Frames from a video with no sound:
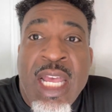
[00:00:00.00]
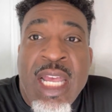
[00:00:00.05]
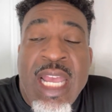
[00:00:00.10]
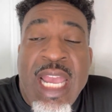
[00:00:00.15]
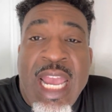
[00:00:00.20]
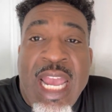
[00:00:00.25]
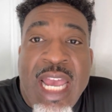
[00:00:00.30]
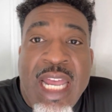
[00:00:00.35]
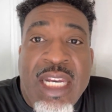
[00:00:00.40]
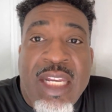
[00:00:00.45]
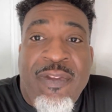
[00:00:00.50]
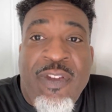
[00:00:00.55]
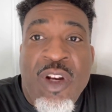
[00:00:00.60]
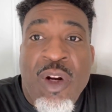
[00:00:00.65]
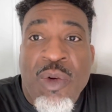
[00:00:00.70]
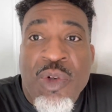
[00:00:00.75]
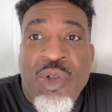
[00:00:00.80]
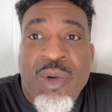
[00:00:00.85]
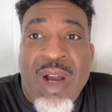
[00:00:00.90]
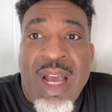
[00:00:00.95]
And if you
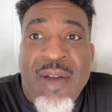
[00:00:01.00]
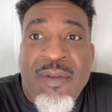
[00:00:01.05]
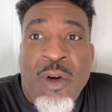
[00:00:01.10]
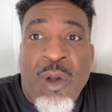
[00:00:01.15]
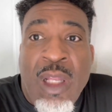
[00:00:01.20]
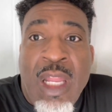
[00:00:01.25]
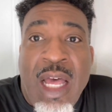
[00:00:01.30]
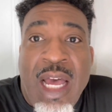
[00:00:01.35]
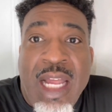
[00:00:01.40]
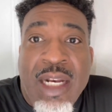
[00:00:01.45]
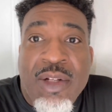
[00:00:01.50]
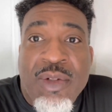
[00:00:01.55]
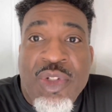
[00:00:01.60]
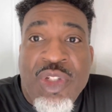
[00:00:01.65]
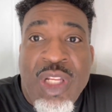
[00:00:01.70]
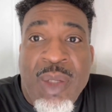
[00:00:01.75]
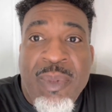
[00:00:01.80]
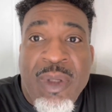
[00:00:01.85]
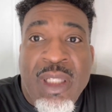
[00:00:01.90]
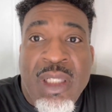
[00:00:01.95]
don't drive a lot,
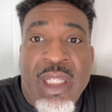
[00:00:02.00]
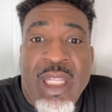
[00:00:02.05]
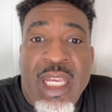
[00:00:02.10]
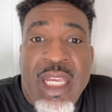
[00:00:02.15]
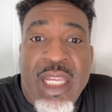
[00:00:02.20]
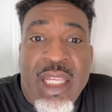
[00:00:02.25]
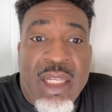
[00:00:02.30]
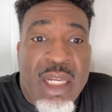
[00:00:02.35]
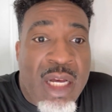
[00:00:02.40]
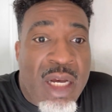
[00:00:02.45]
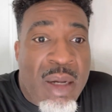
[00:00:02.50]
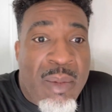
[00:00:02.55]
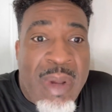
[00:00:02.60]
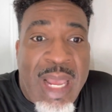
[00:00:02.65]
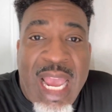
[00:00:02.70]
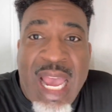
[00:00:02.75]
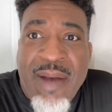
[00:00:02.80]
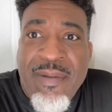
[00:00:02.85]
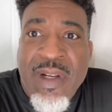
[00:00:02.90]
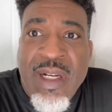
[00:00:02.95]
typically um,
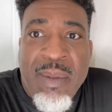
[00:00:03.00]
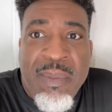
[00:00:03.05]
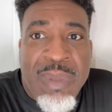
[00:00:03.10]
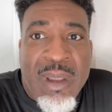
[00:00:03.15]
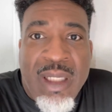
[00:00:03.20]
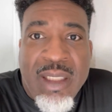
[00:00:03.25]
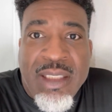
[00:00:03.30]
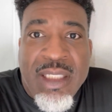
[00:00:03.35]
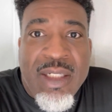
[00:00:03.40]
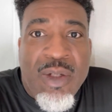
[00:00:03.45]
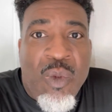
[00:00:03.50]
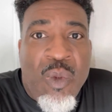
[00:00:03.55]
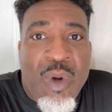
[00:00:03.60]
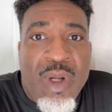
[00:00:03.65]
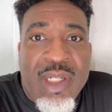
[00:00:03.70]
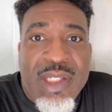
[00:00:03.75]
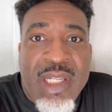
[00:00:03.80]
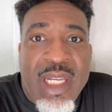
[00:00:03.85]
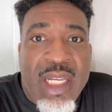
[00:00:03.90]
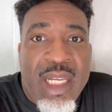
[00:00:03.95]
having it plugged into
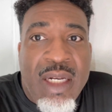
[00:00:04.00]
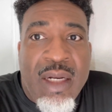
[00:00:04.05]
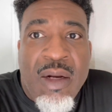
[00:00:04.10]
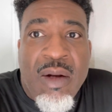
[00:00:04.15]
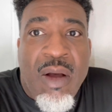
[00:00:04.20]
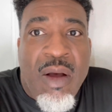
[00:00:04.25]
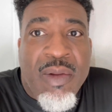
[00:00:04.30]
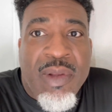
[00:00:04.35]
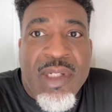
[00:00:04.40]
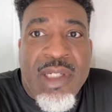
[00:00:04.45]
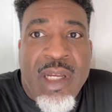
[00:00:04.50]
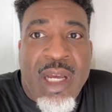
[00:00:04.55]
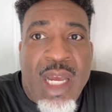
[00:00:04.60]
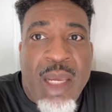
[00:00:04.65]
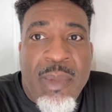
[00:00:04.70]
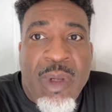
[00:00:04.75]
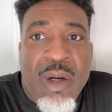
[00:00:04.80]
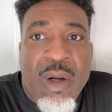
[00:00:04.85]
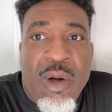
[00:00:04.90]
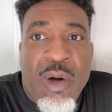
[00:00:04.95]
110 all the time
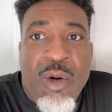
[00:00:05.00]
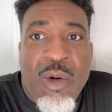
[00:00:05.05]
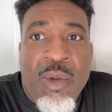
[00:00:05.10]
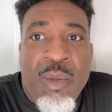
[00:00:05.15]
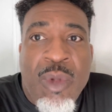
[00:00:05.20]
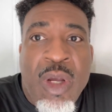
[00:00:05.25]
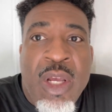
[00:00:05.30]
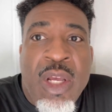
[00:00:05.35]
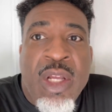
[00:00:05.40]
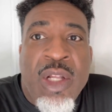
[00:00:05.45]
at home,